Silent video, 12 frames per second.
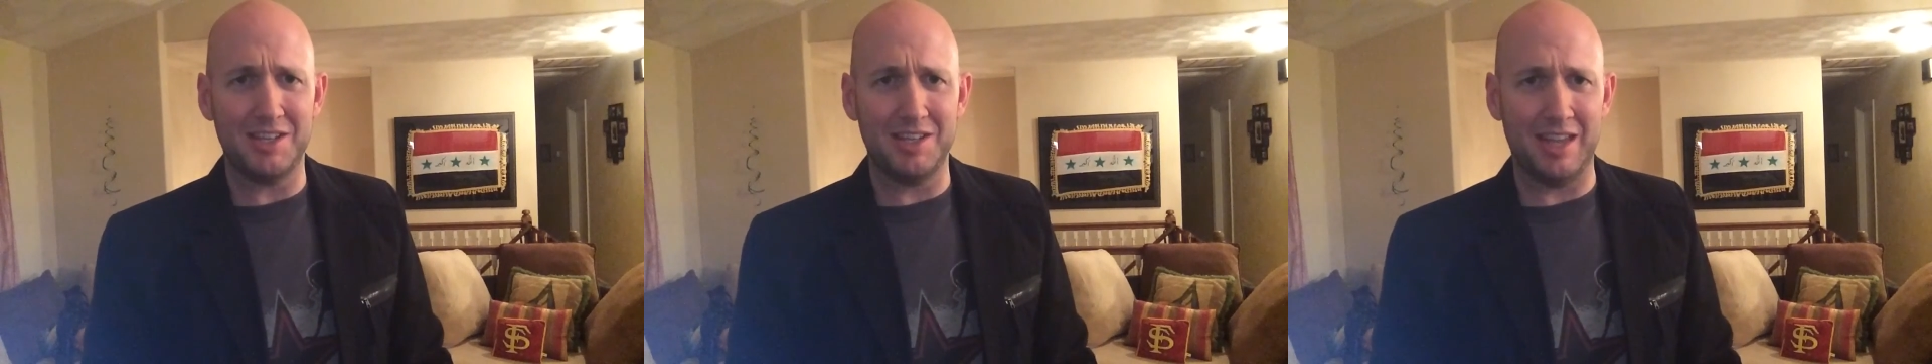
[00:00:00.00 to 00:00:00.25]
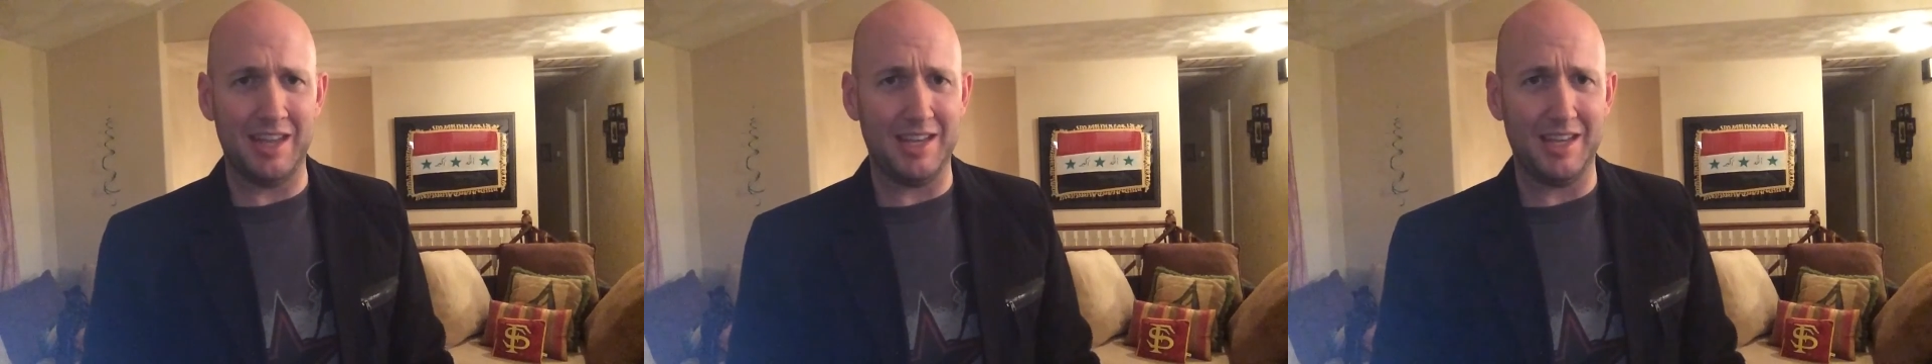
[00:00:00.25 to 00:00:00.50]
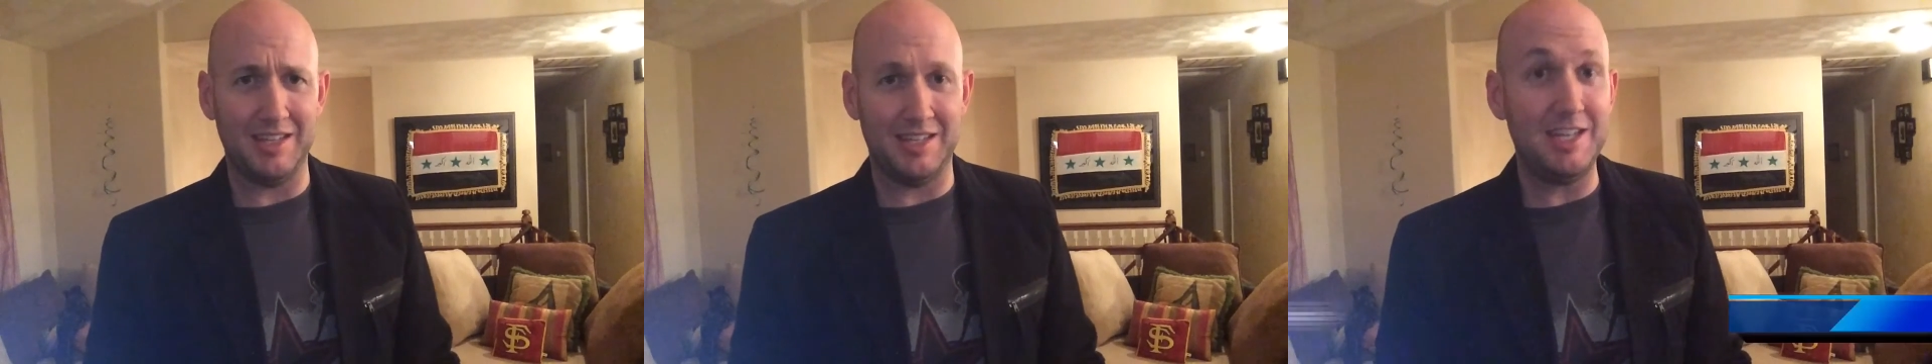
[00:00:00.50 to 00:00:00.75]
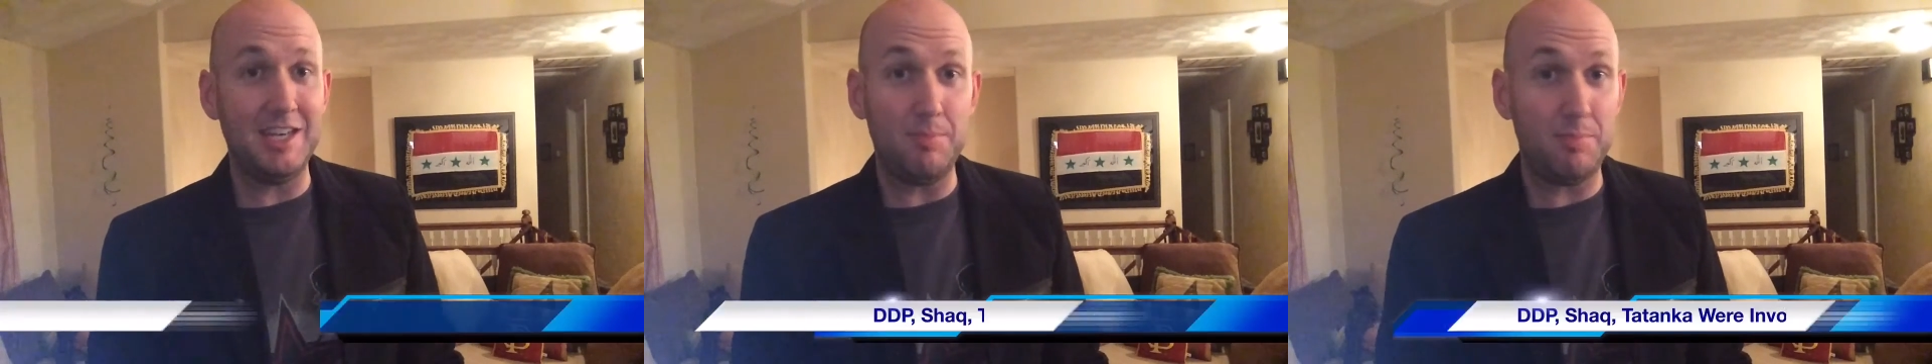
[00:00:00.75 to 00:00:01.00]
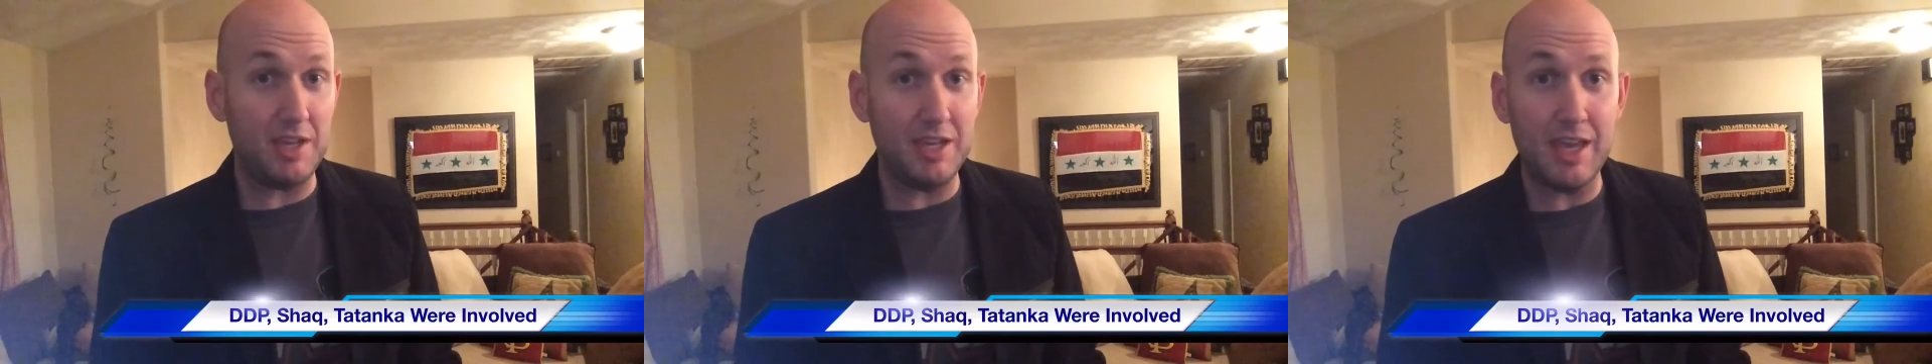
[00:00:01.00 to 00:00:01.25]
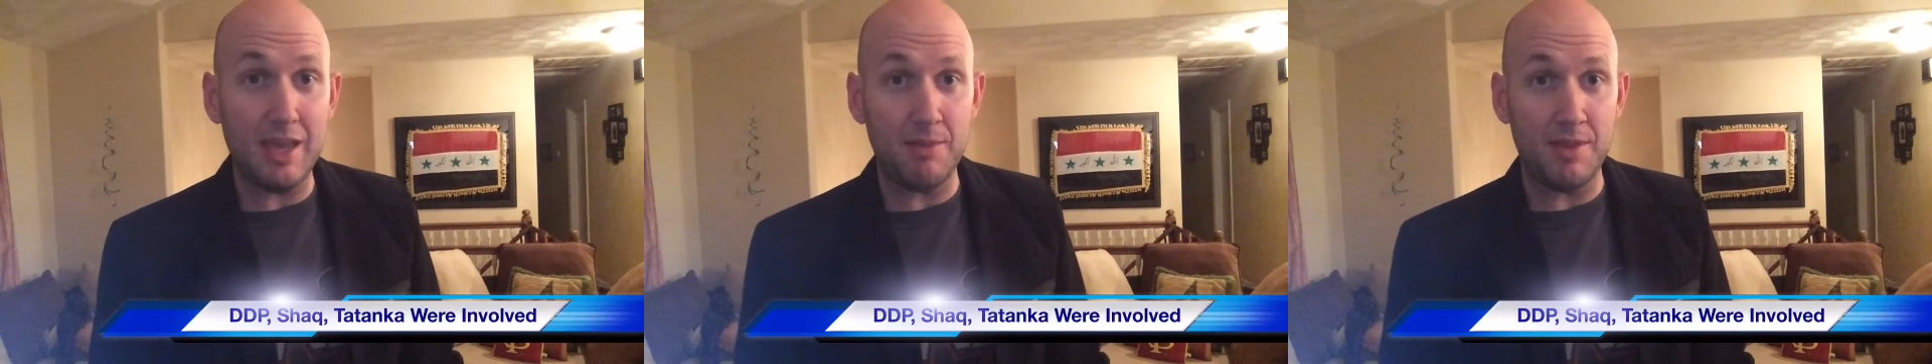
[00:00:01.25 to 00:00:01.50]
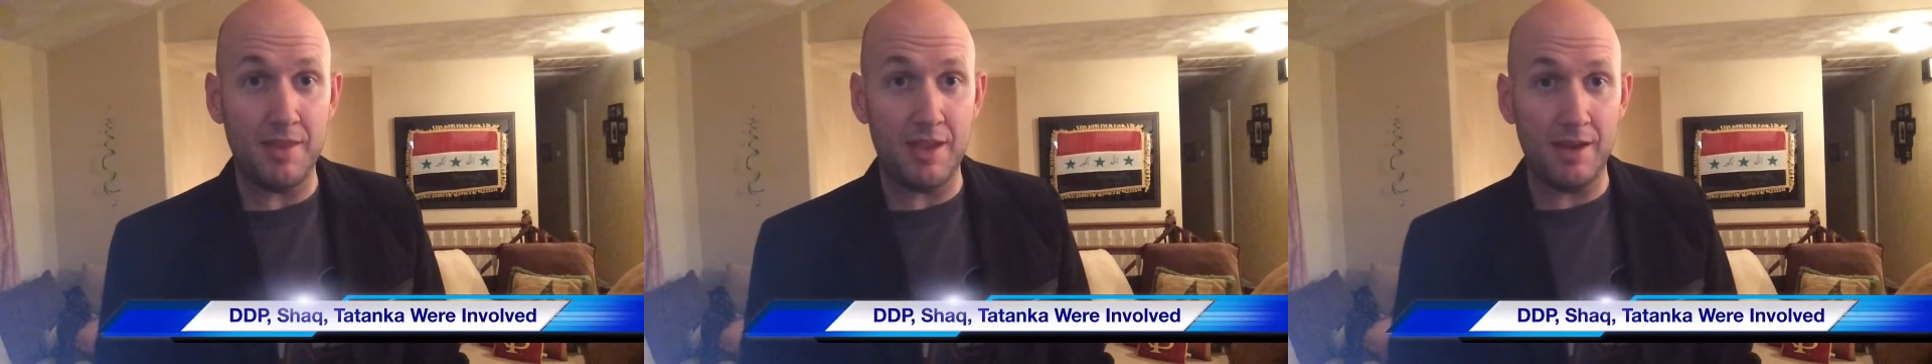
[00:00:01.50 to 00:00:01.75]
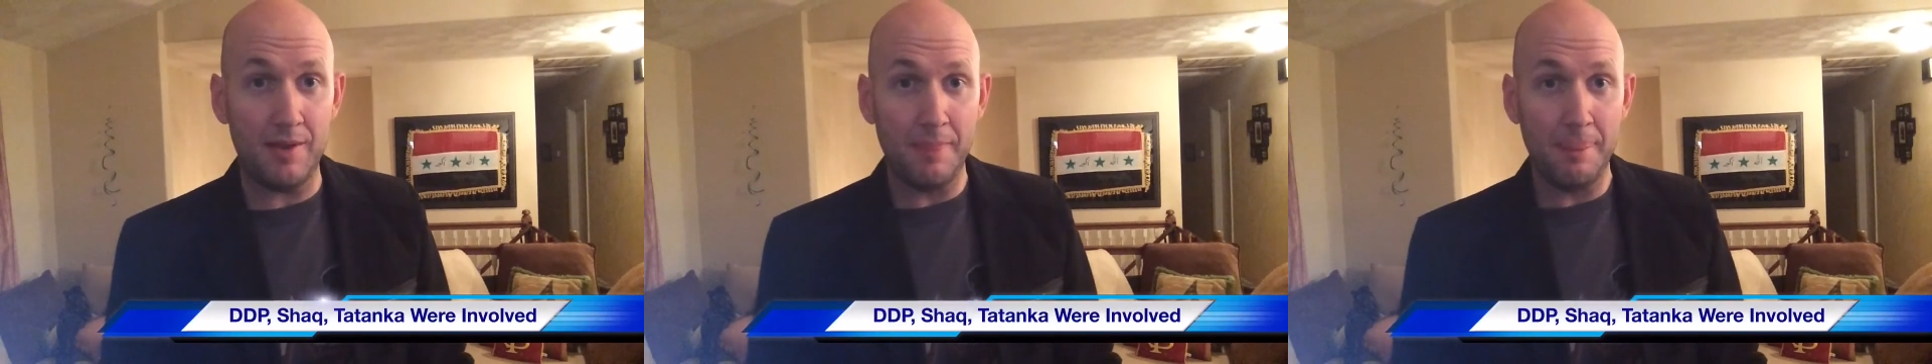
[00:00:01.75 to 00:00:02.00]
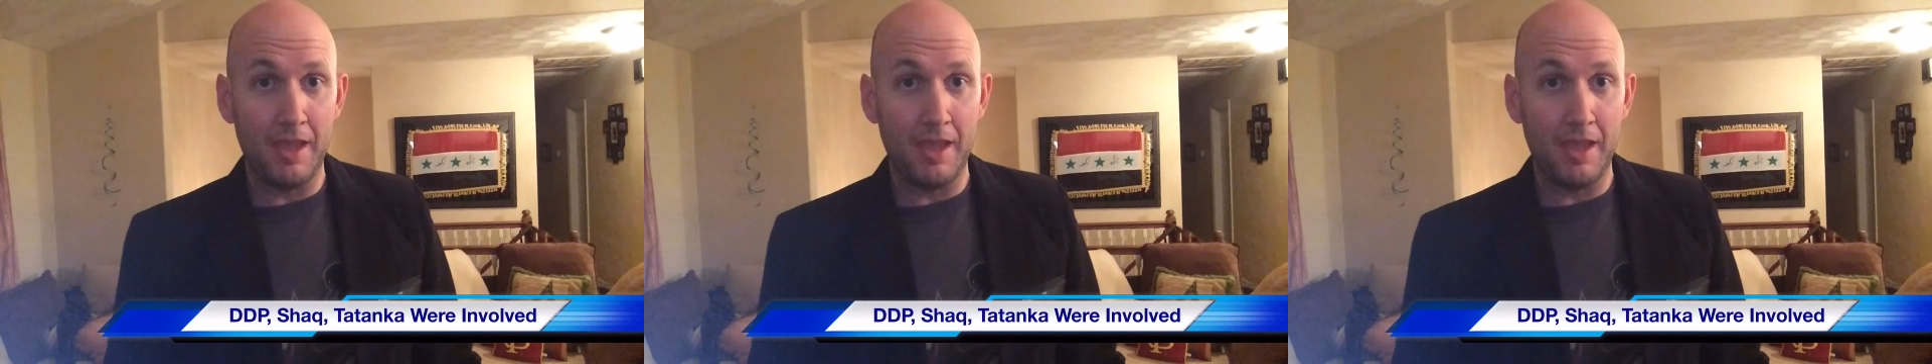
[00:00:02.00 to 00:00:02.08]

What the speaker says: like DDP came in there.